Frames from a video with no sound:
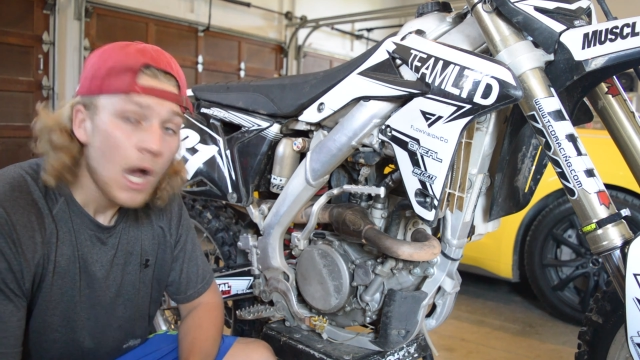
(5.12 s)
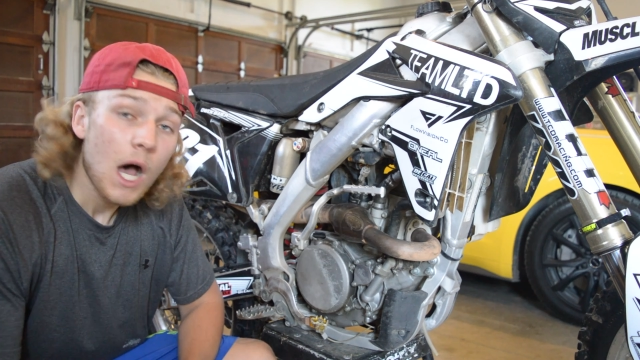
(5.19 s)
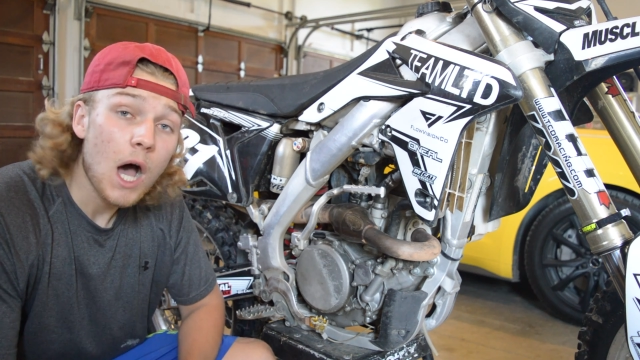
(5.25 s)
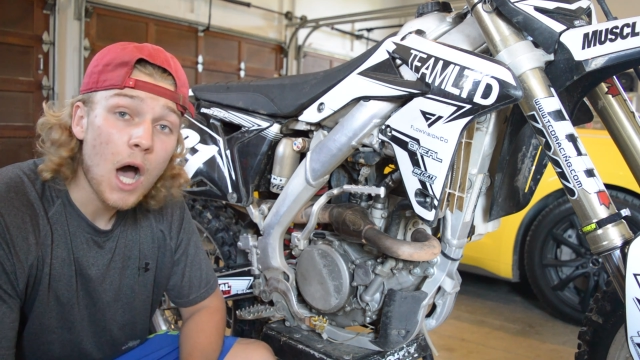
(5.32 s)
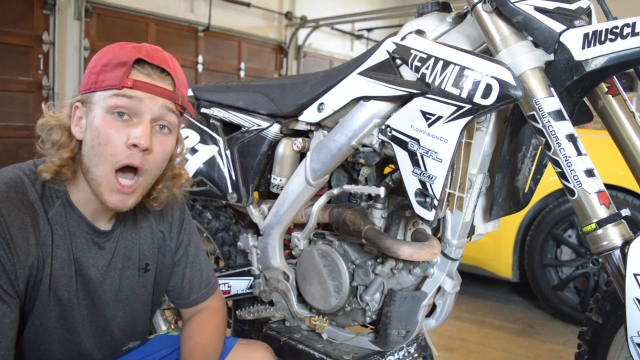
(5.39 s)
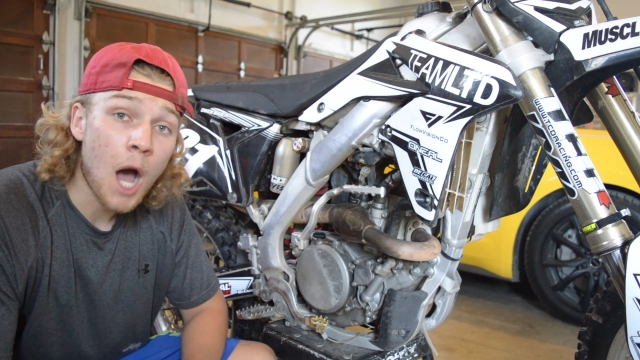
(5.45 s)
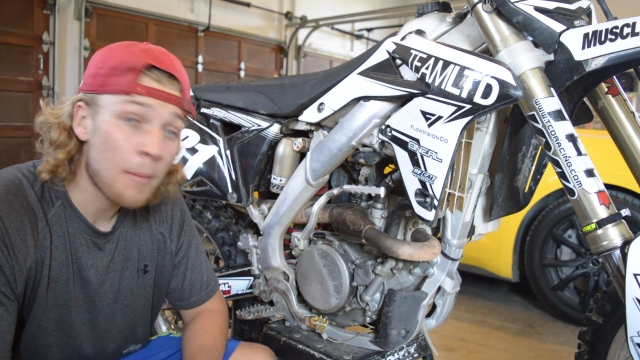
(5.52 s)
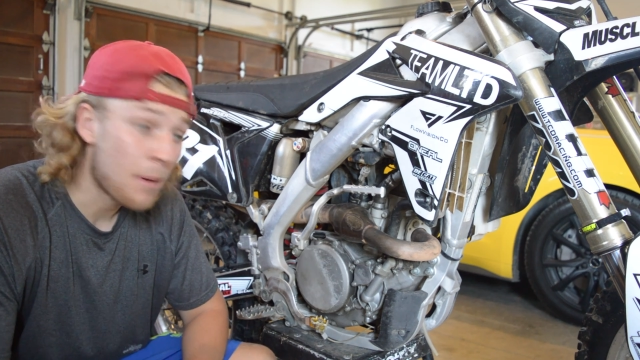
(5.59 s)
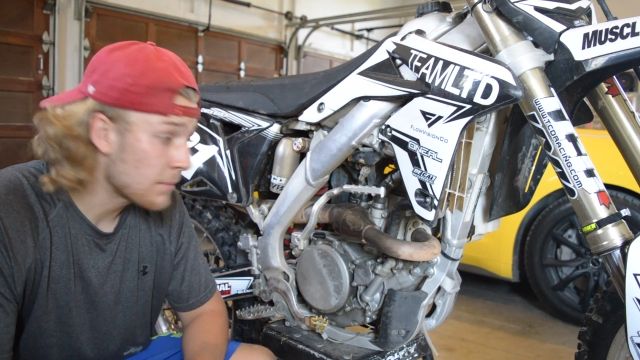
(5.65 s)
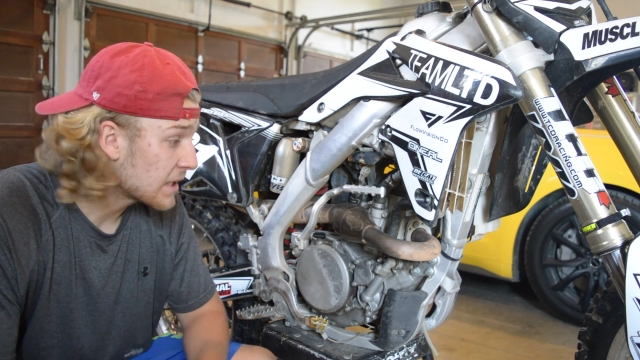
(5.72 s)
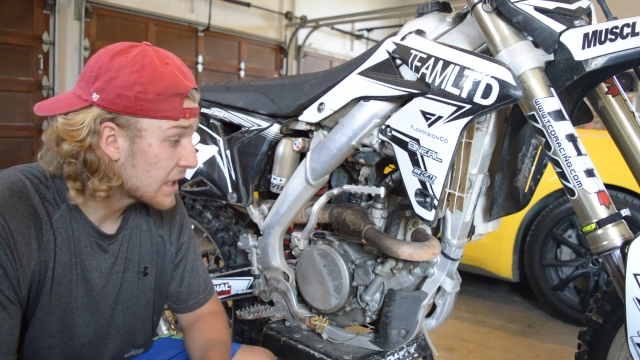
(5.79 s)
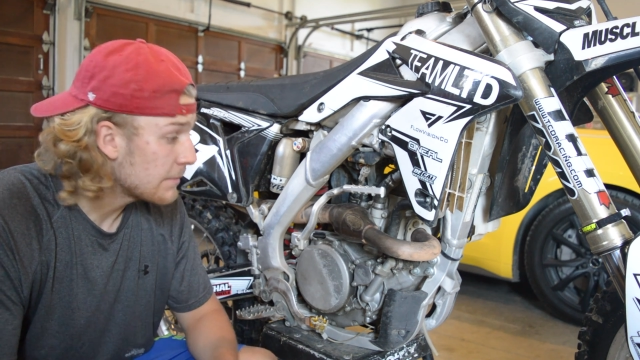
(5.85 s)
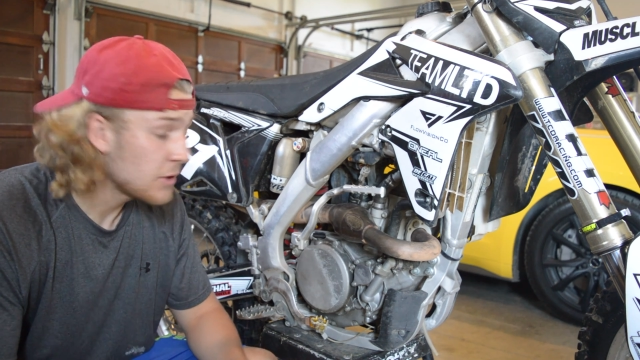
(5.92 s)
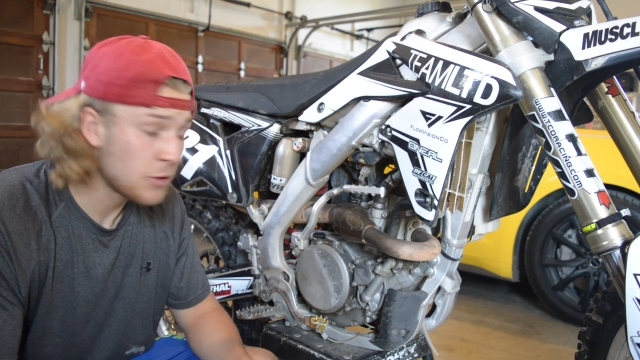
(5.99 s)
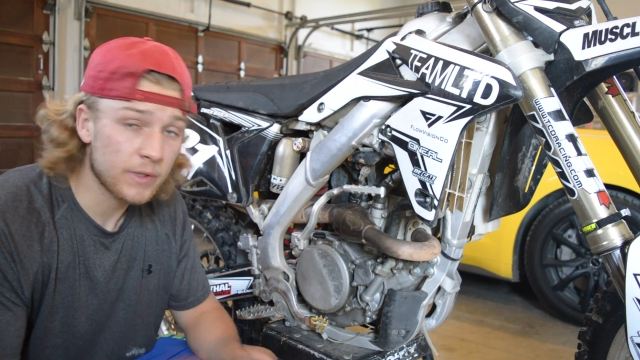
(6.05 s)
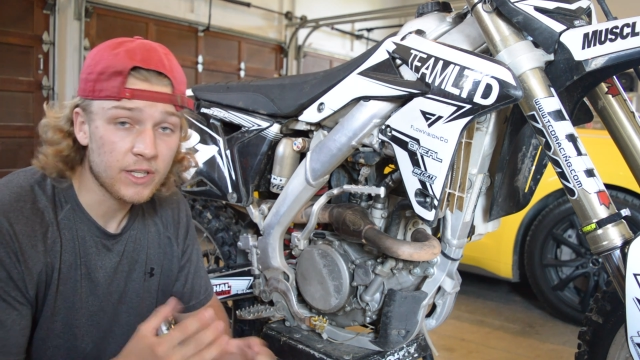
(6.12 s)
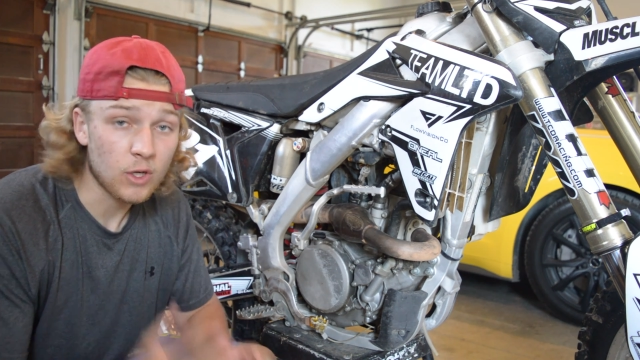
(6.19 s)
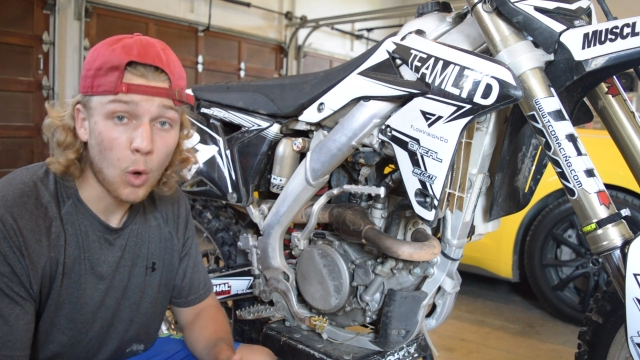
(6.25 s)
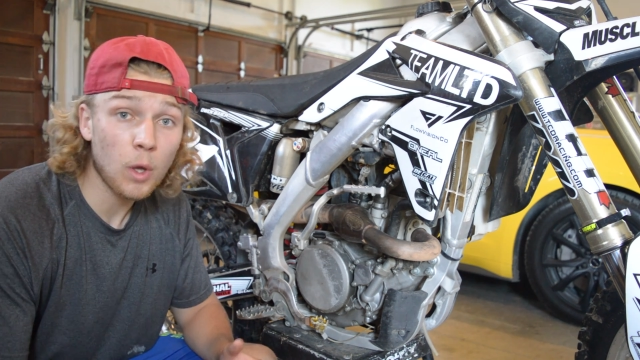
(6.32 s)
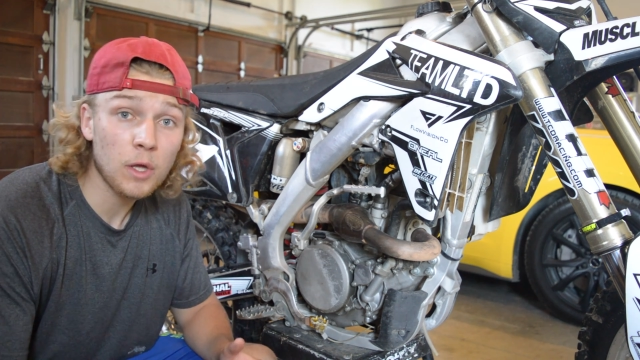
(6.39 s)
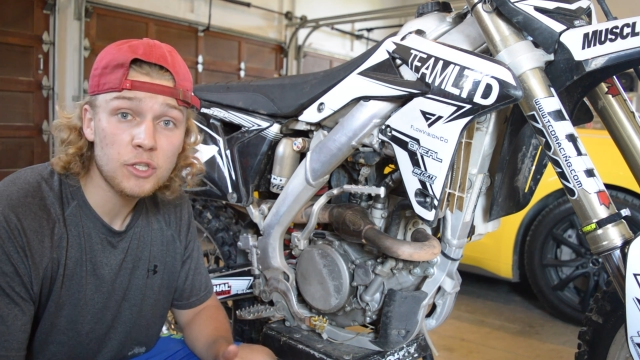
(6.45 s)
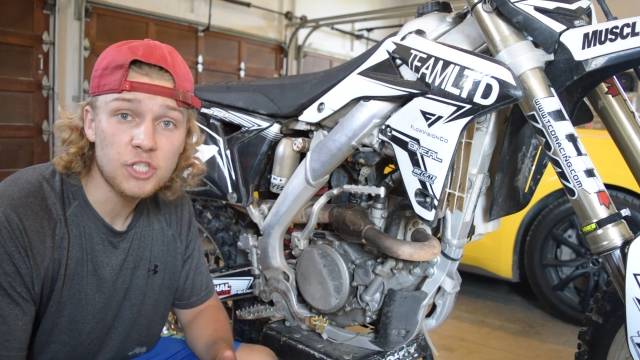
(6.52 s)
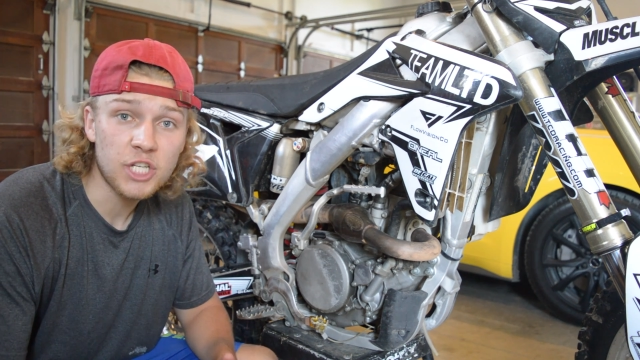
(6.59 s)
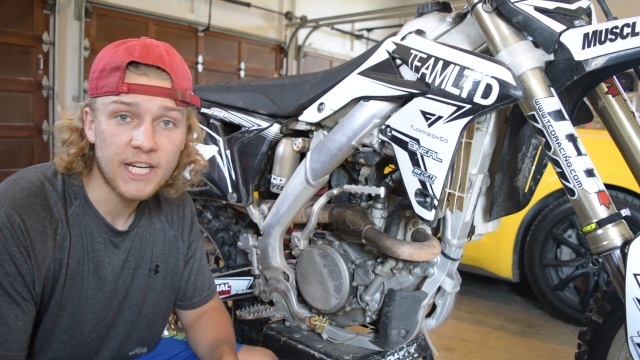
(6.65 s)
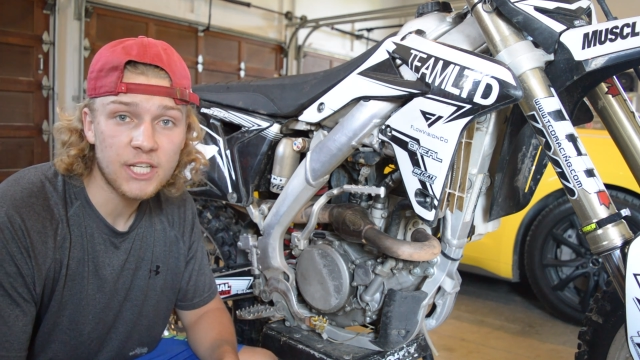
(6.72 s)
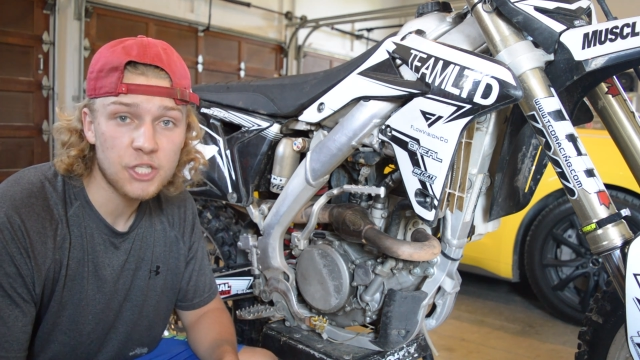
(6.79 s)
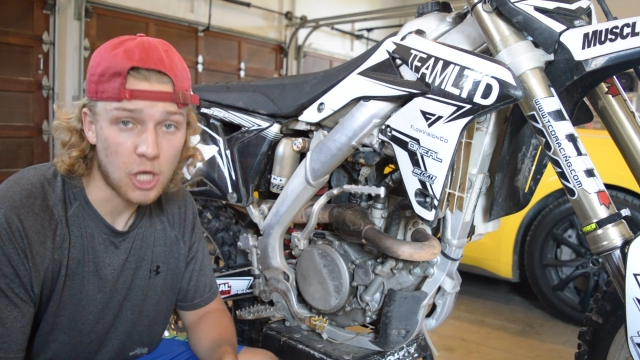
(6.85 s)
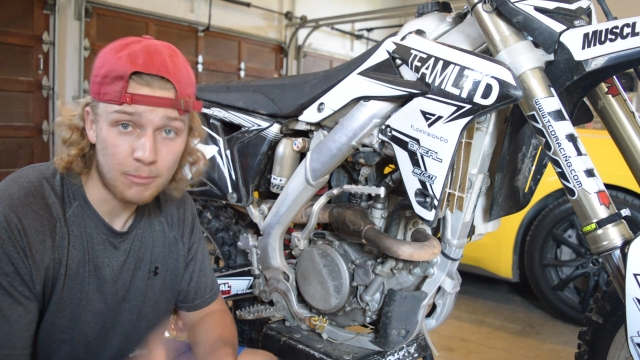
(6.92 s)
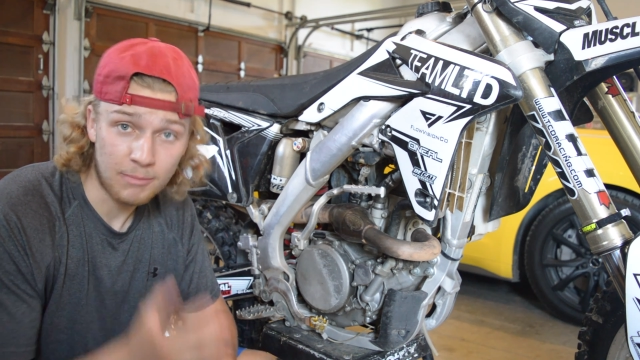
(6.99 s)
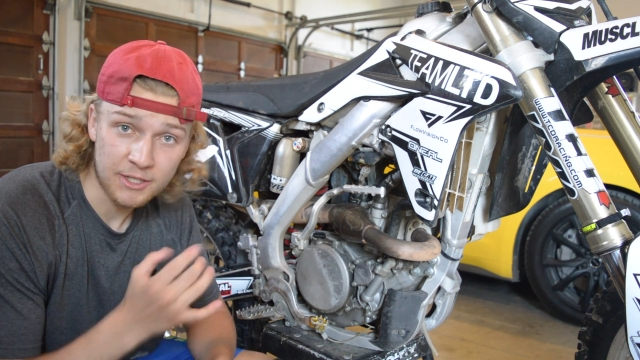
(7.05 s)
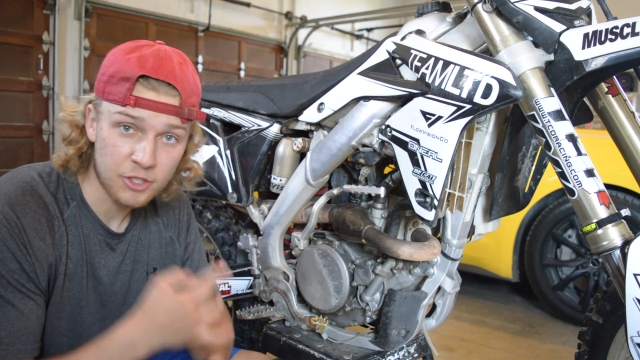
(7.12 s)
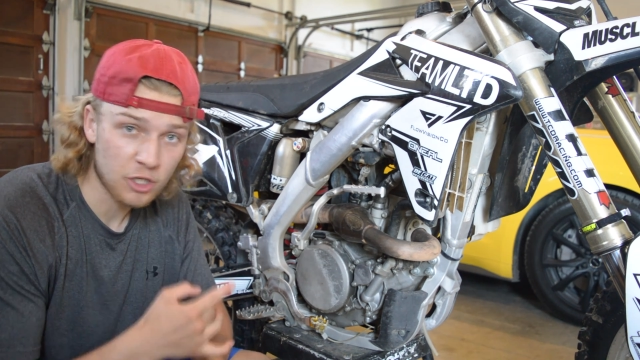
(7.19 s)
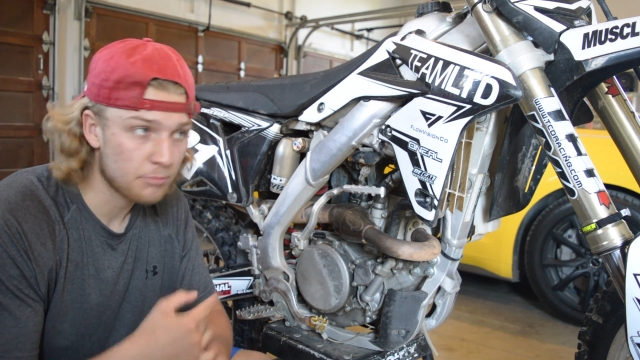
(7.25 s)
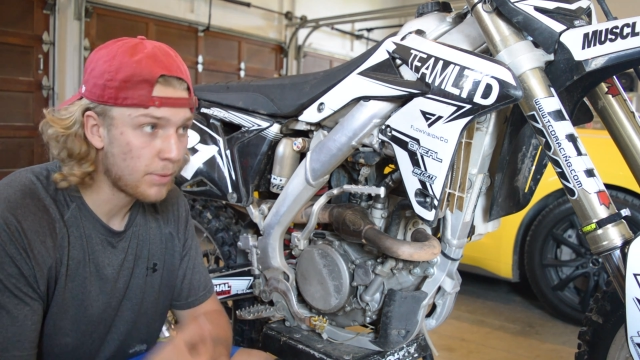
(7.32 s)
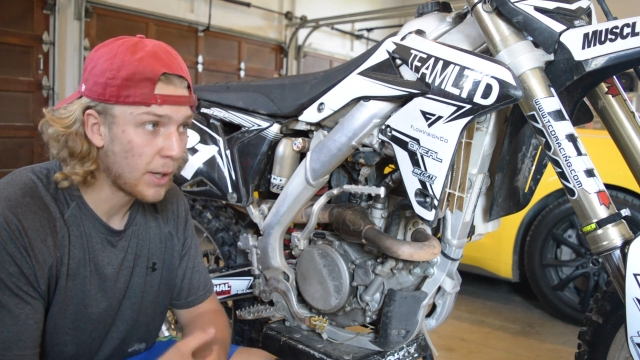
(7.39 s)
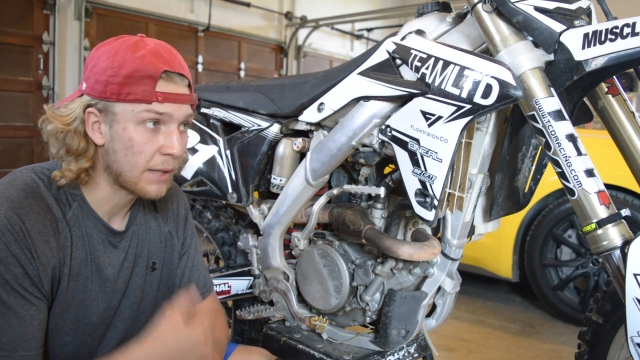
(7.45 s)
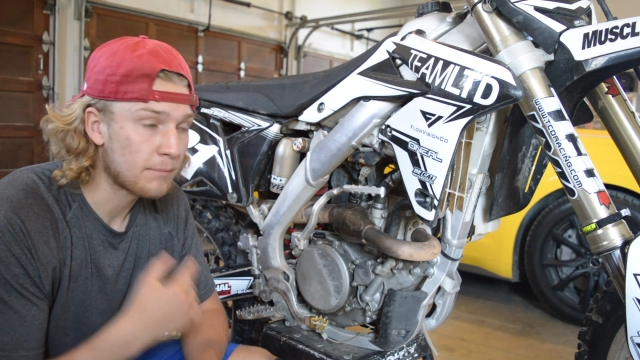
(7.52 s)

I'm going to be doing an oil change on my dirt bike,